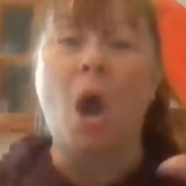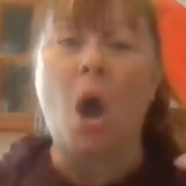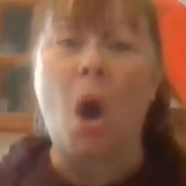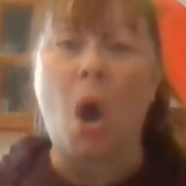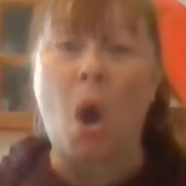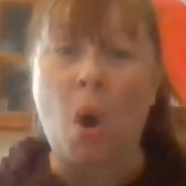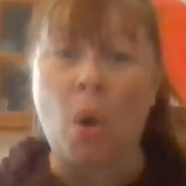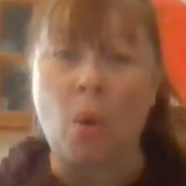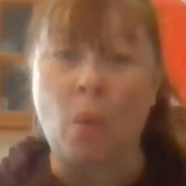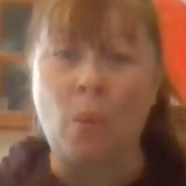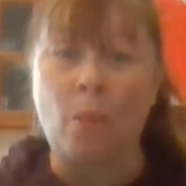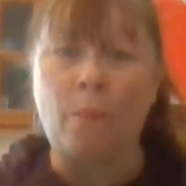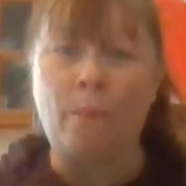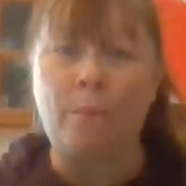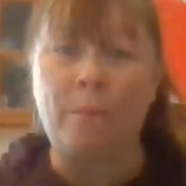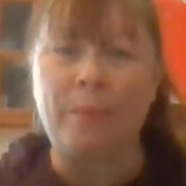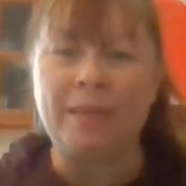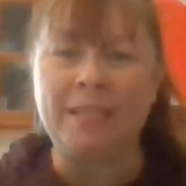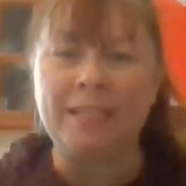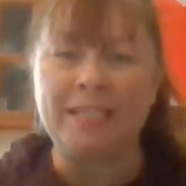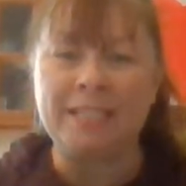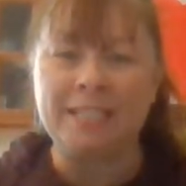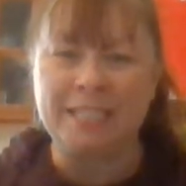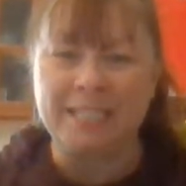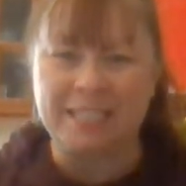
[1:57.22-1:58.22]

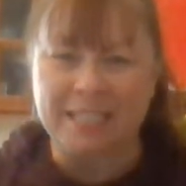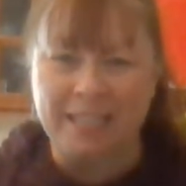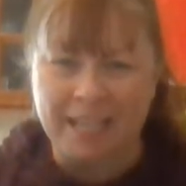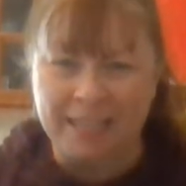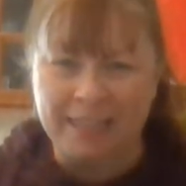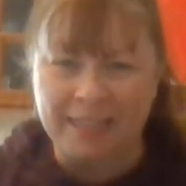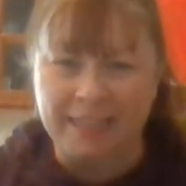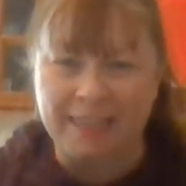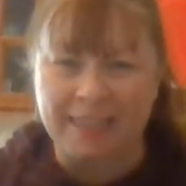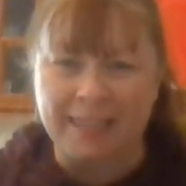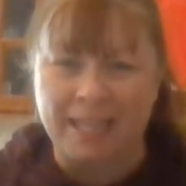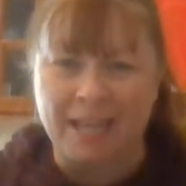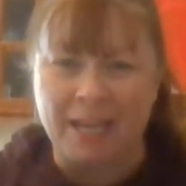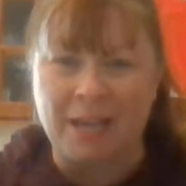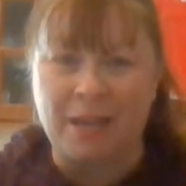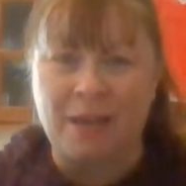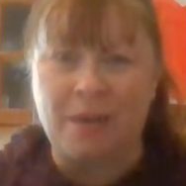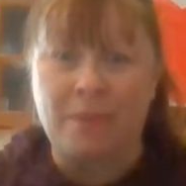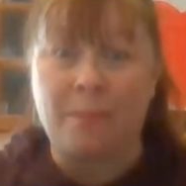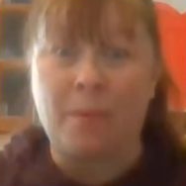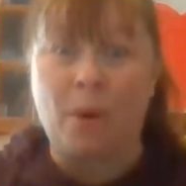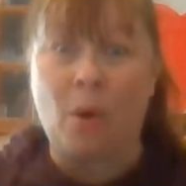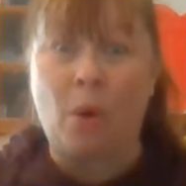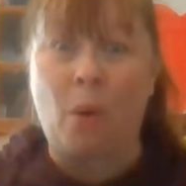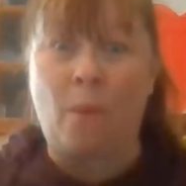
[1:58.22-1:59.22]
Open, shut
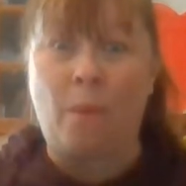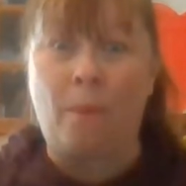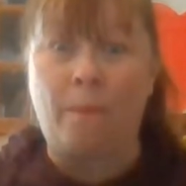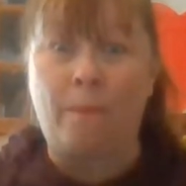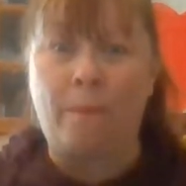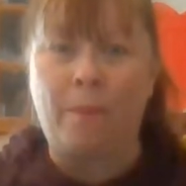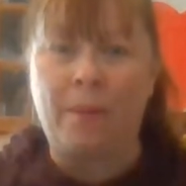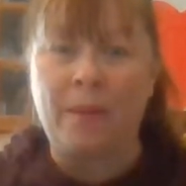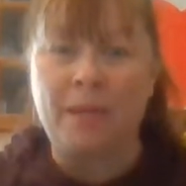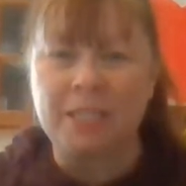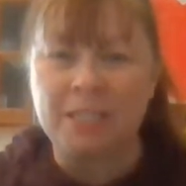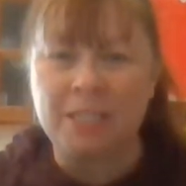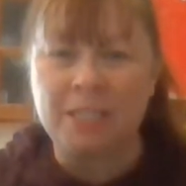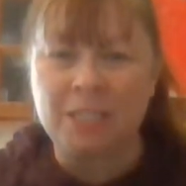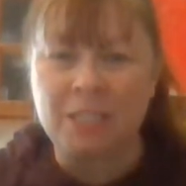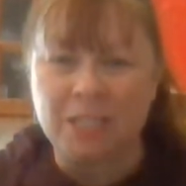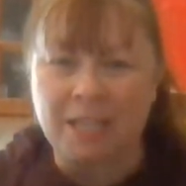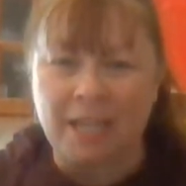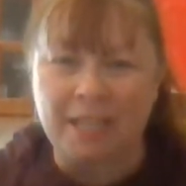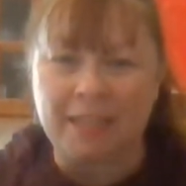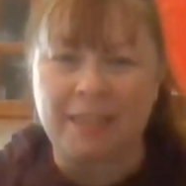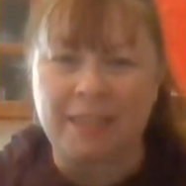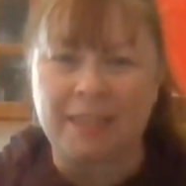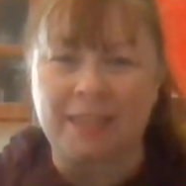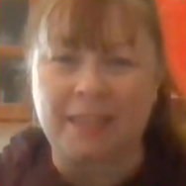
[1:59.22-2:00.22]
them. Open, shut them. Open,
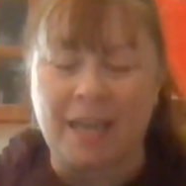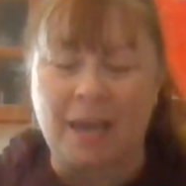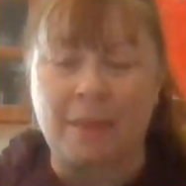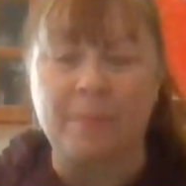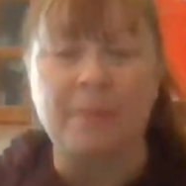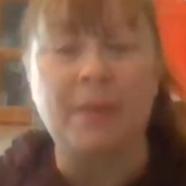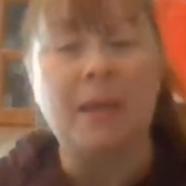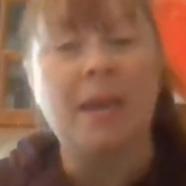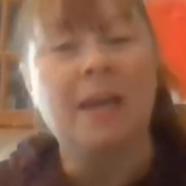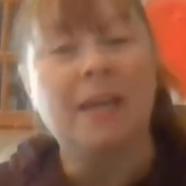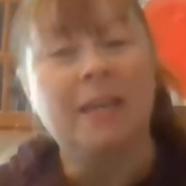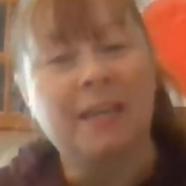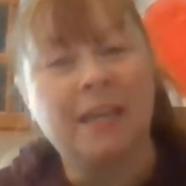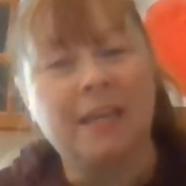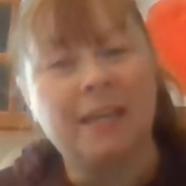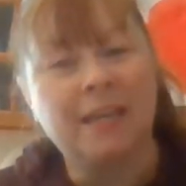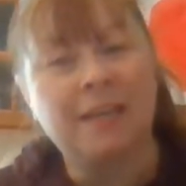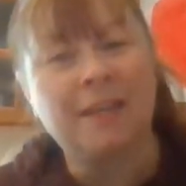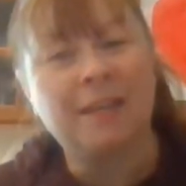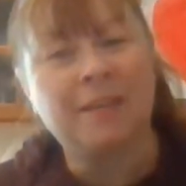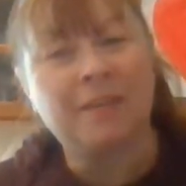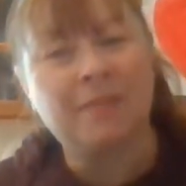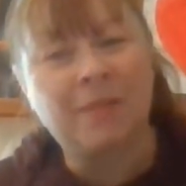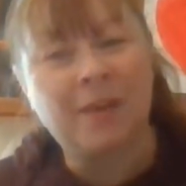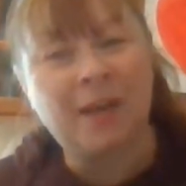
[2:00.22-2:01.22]
shut them.
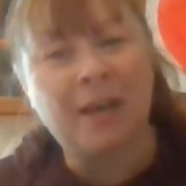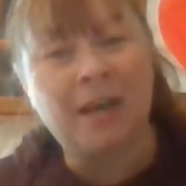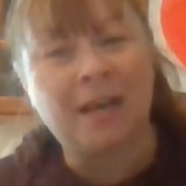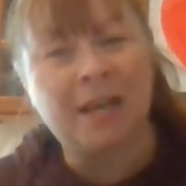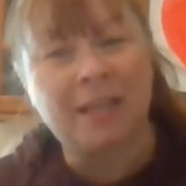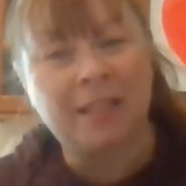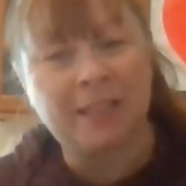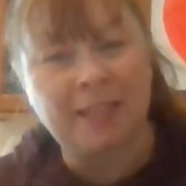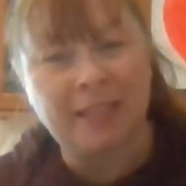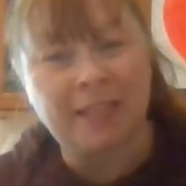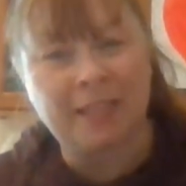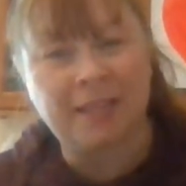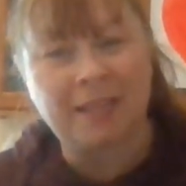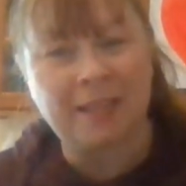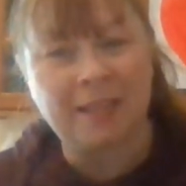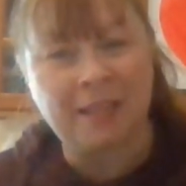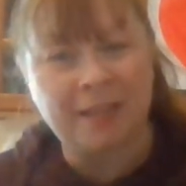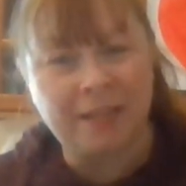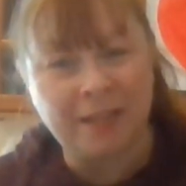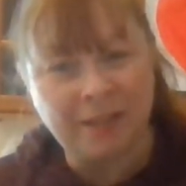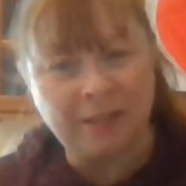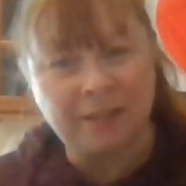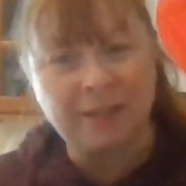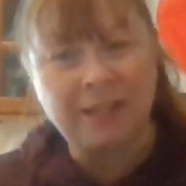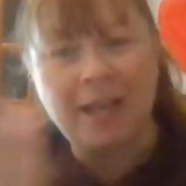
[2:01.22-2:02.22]
Give a
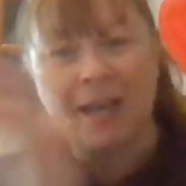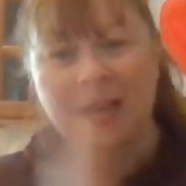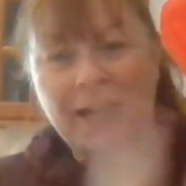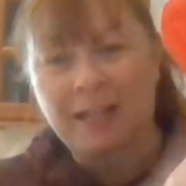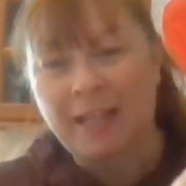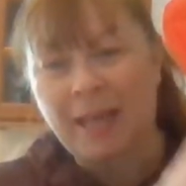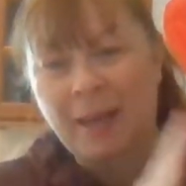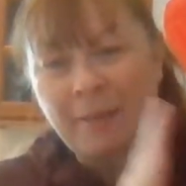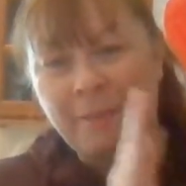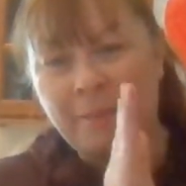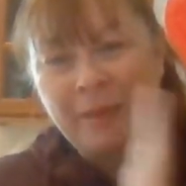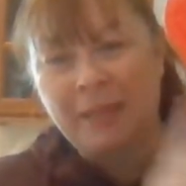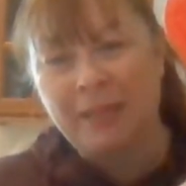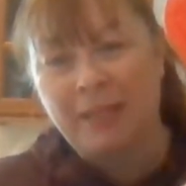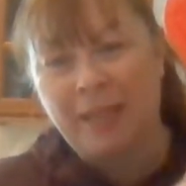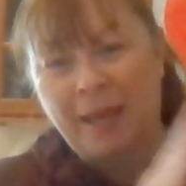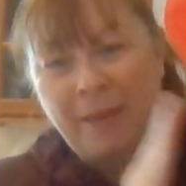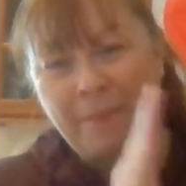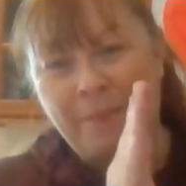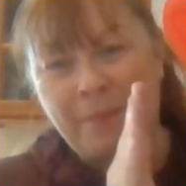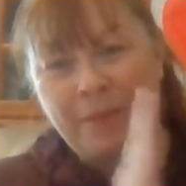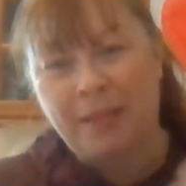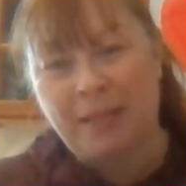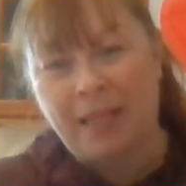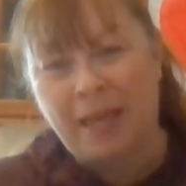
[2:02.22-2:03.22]
little clap,
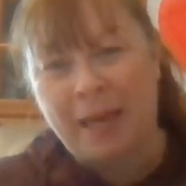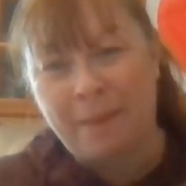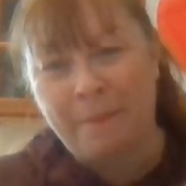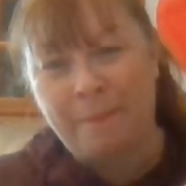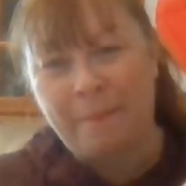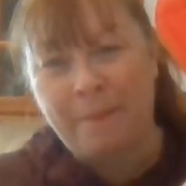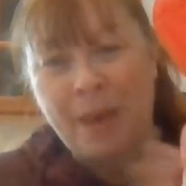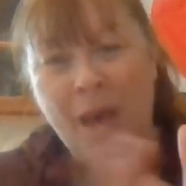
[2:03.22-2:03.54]
clap, clap.